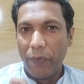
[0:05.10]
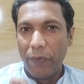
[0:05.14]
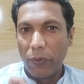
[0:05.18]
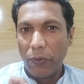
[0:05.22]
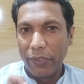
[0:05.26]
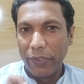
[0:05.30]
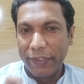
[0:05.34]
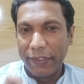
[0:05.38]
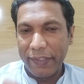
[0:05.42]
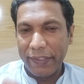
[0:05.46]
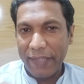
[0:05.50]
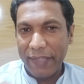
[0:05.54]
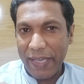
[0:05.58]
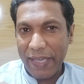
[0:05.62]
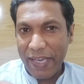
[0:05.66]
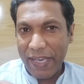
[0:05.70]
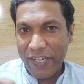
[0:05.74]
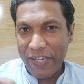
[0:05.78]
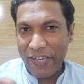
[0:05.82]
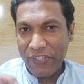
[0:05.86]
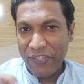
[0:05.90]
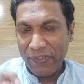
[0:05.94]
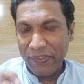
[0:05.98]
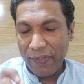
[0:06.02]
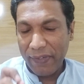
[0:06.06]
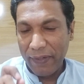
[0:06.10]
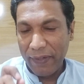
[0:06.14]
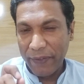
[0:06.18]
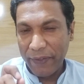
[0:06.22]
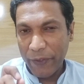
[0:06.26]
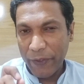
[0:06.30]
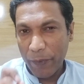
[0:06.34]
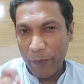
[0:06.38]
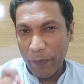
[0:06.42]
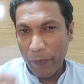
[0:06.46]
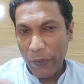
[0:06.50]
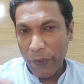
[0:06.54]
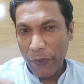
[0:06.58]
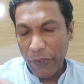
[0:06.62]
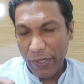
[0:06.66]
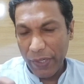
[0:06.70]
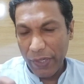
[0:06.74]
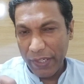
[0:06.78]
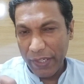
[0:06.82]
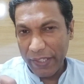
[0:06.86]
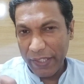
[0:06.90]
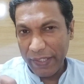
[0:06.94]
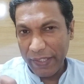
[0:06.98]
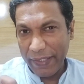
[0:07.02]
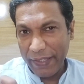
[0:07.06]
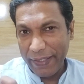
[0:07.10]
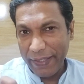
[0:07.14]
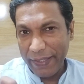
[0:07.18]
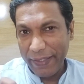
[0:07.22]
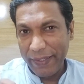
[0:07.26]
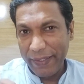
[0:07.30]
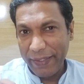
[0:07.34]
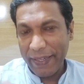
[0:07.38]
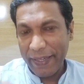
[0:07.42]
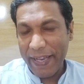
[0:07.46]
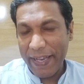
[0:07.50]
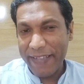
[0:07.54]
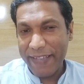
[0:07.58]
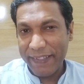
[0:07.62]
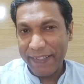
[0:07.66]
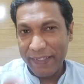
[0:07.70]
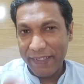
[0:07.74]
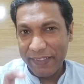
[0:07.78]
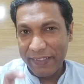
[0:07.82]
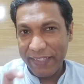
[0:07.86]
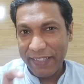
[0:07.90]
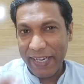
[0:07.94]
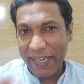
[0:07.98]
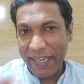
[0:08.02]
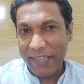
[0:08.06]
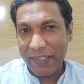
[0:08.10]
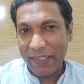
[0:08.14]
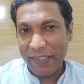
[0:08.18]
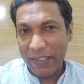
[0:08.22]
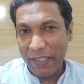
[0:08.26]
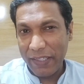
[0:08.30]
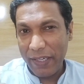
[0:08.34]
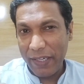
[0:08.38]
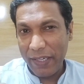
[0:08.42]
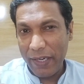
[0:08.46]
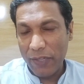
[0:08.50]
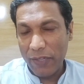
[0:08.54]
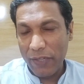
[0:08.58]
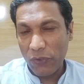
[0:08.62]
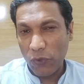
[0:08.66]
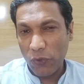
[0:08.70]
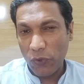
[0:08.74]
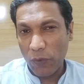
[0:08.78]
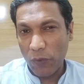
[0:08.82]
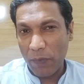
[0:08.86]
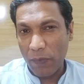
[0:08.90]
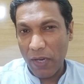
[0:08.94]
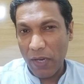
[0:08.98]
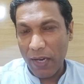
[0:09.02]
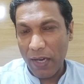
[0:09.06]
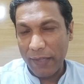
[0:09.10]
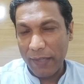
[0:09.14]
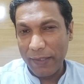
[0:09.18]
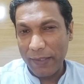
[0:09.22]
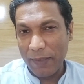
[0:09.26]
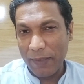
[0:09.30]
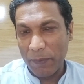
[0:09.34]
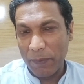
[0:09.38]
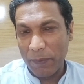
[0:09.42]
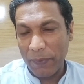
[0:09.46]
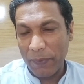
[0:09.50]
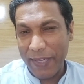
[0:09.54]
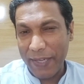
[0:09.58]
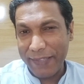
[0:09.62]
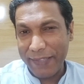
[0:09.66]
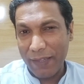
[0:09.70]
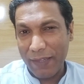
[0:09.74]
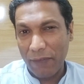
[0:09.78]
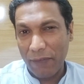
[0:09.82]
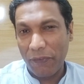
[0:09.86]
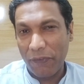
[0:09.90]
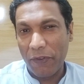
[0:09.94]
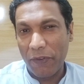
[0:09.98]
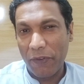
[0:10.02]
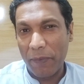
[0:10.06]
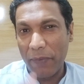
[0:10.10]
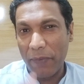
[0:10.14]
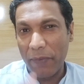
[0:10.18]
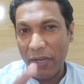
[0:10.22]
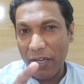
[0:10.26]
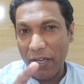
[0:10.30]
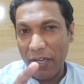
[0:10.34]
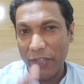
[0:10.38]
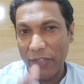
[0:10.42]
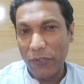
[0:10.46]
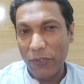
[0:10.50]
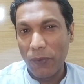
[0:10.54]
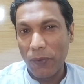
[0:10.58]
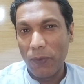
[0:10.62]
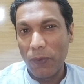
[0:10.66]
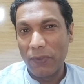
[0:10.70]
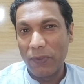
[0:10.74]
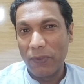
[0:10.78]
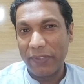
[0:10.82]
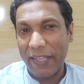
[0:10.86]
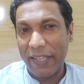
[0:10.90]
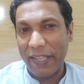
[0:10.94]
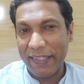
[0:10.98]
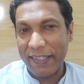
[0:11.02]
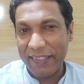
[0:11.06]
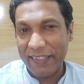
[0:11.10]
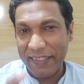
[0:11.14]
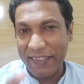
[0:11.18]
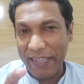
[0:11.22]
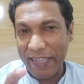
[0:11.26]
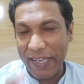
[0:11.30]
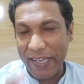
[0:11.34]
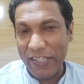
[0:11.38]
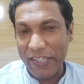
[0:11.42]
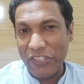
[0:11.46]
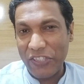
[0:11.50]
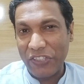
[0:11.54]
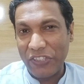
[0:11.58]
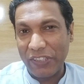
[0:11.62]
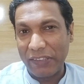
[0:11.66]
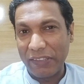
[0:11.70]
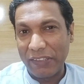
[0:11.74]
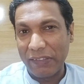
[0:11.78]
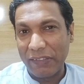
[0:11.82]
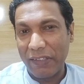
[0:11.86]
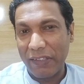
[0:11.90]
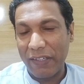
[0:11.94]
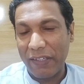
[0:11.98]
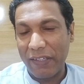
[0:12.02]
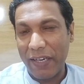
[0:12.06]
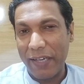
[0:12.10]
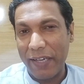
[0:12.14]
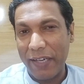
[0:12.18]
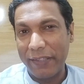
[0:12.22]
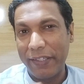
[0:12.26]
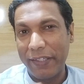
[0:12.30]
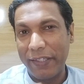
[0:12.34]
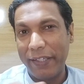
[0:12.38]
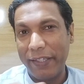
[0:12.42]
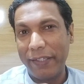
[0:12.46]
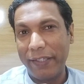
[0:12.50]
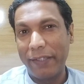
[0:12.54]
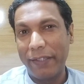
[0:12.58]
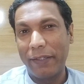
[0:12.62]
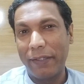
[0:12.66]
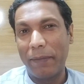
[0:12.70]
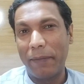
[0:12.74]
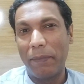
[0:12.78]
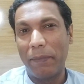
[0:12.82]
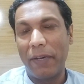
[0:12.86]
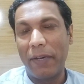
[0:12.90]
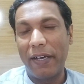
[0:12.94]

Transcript: Reviews international community has rejected Somali President Farmajo's extension granted